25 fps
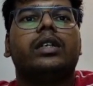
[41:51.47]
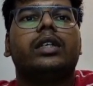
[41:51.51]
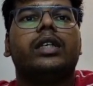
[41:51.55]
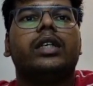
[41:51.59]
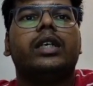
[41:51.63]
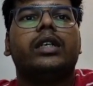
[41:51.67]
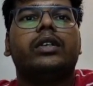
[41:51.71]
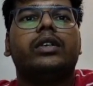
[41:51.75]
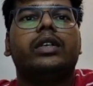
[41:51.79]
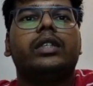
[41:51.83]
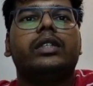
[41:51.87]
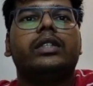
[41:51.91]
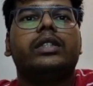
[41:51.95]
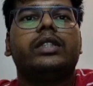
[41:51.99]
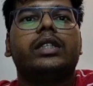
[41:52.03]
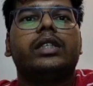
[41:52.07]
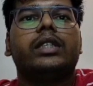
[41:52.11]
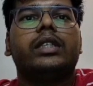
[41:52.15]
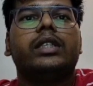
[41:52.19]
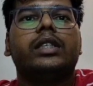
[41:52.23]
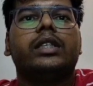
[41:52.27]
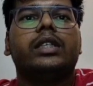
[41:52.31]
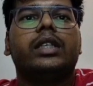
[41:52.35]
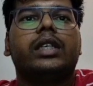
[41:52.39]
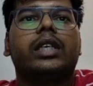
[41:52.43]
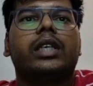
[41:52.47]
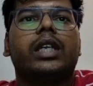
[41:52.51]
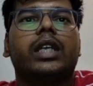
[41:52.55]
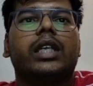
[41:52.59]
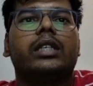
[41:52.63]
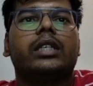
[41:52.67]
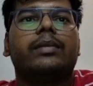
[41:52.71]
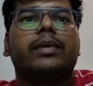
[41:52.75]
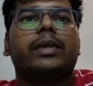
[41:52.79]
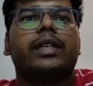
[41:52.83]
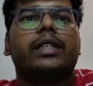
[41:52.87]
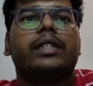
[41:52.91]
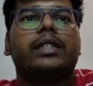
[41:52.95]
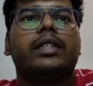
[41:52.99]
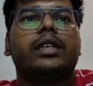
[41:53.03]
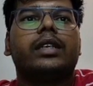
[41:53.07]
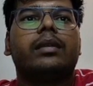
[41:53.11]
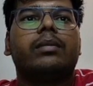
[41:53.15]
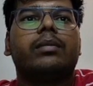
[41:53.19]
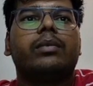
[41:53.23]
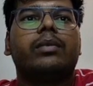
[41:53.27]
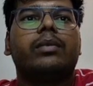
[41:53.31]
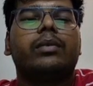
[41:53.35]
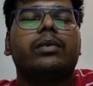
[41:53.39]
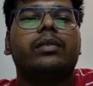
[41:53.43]
Here you can see the classification
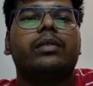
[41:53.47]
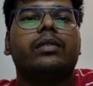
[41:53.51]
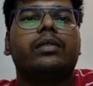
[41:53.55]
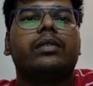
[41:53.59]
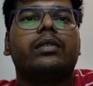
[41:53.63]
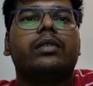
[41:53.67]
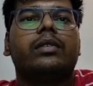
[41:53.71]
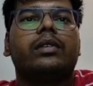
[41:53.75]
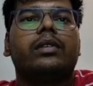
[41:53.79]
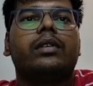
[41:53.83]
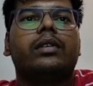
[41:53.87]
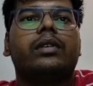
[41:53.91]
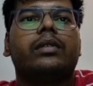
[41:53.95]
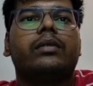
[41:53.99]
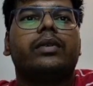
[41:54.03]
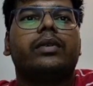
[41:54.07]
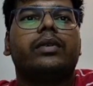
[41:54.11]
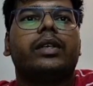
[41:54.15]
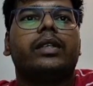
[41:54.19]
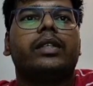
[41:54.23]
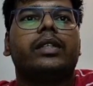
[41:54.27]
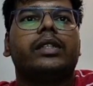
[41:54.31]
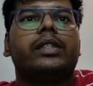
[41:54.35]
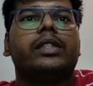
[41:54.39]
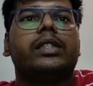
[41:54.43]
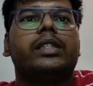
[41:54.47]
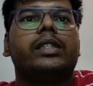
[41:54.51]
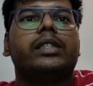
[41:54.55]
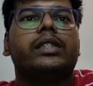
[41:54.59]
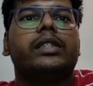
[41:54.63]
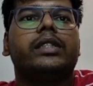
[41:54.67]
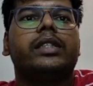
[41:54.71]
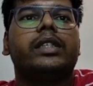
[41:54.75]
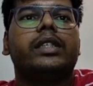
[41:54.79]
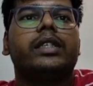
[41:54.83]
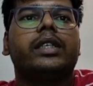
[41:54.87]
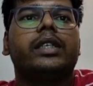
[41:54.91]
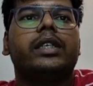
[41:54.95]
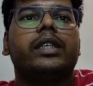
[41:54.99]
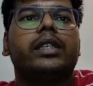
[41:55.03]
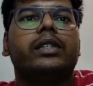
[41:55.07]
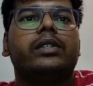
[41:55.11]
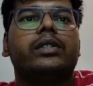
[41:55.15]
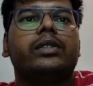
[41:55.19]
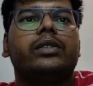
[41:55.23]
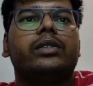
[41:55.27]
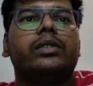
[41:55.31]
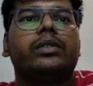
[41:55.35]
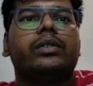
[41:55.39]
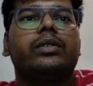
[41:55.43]
report for this decision tree.
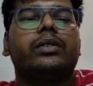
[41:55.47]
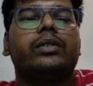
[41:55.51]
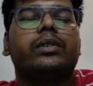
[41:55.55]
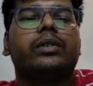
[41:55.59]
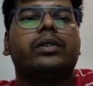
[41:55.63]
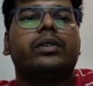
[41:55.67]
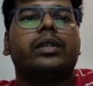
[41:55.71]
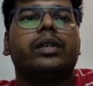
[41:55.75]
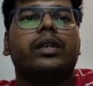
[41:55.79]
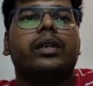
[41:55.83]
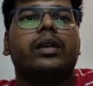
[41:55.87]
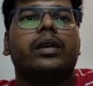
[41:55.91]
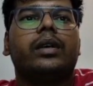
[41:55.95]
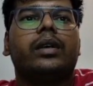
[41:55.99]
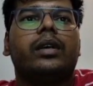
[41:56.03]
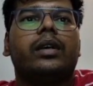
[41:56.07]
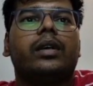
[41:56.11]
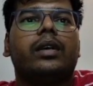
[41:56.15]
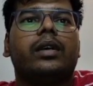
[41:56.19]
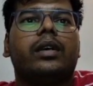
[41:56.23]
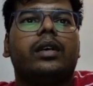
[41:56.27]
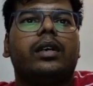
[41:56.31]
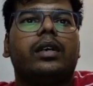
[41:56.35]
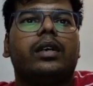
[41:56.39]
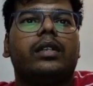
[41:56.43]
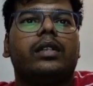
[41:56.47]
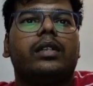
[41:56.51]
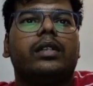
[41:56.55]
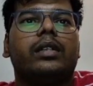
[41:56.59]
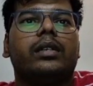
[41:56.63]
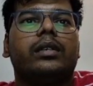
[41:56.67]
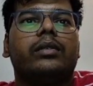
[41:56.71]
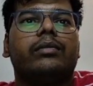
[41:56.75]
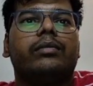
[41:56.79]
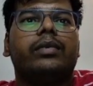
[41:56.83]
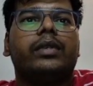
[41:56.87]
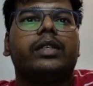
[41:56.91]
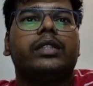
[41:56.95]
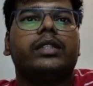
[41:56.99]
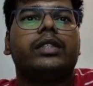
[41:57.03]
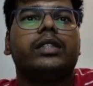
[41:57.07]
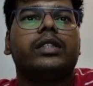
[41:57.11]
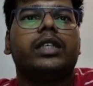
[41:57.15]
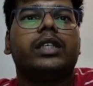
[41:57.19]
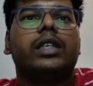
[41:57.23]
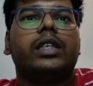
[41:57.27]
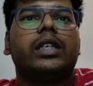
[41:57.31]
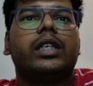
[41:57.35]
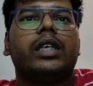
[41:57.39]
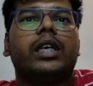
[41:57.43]
So the
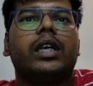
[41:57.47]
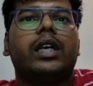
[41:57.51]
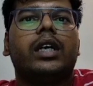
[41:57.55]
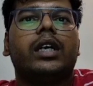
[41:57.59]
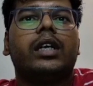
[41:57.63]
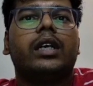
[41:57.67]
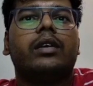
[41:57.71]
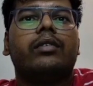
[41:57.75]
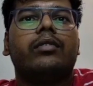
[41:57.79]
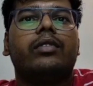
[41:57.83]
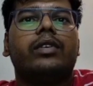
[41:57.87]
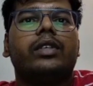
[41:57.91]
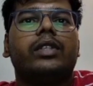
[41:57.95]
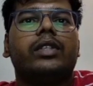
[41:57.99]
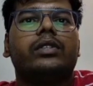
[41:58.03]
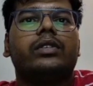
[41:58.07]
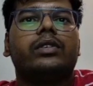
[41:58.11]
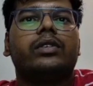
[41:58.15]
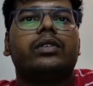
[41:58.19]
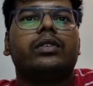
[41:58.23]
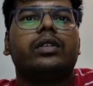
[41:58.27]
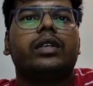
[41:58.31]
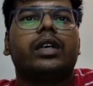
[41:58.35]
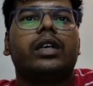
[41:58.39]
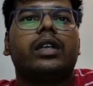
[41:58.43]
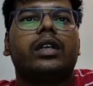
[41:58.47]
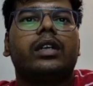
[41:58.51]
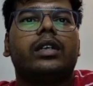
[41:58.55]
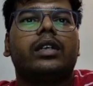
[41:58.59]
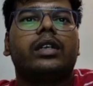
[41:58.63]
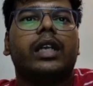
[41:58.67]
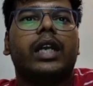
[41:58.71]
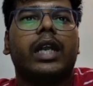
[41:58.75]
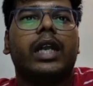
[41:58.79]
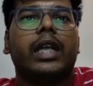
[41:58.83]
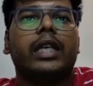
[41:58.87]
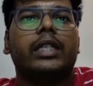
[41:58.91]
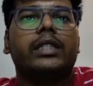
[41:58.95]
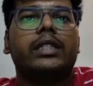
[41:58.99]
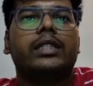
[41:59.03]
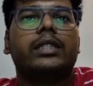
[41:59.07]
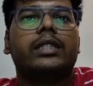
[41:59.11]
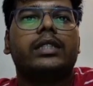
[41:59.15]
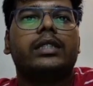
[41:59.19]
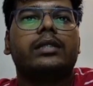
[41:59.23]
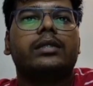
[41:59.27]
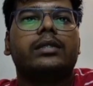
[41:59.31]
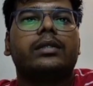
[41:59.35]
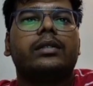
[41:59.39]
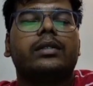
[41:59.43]
precision, recall, F1 score are
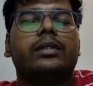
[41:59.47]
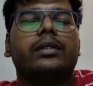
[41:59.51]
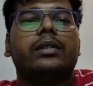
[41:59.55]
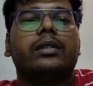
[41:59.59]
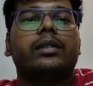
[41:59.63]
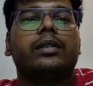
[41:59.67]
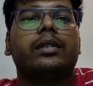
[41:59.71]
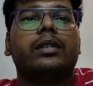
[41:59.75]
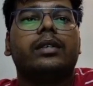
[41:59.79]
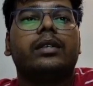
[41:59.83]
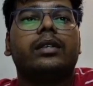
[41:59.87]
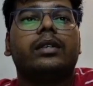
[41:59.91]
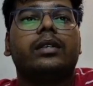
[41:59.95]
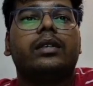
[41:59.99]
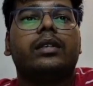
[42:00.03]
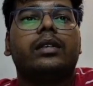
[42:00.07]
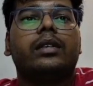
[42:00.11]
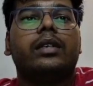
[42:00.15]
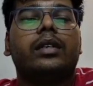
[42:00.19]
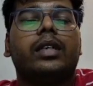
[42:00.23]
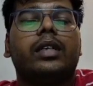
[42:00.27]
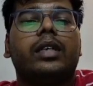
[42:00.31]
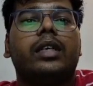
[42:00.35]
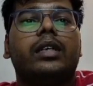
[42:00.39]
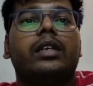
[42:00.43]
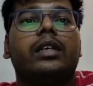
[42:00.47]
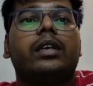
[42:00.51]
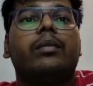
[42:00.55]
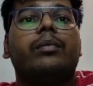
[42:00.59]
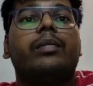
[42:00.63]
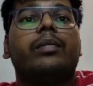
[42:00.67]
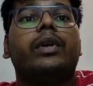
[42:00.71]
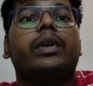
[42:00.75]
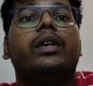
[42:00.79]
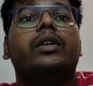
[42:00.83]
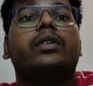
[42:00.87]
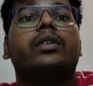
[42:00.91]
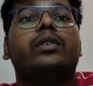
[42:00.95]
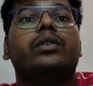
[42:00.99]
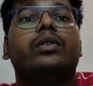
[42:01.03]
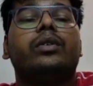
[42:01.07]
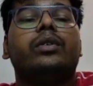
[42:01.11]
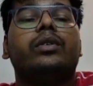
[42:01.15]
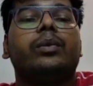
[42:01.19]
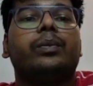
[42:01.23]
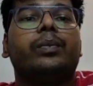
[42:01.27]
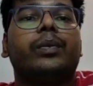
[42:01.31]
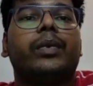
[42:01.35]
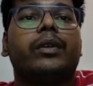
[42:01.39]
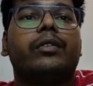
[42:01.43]
less in compared
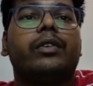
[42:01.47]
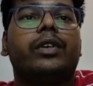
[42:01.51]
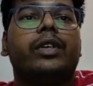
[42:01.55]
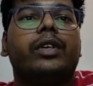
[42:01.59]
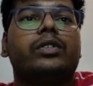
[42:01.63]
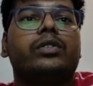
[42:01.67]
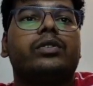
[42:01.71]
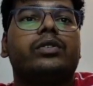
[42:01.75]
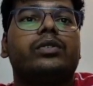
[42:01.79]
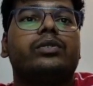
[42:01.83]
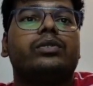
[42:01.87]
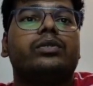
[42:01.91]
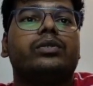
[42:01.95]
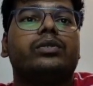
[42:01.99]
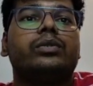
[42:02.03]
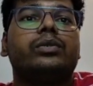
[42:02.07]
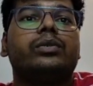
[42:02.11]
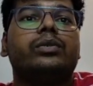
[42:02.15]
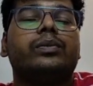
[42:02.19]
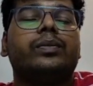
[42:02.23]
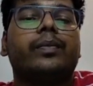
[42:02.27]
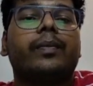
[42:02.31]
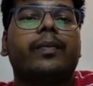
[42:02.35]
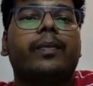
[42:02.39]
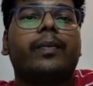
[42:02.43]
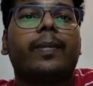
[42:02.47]
to previous to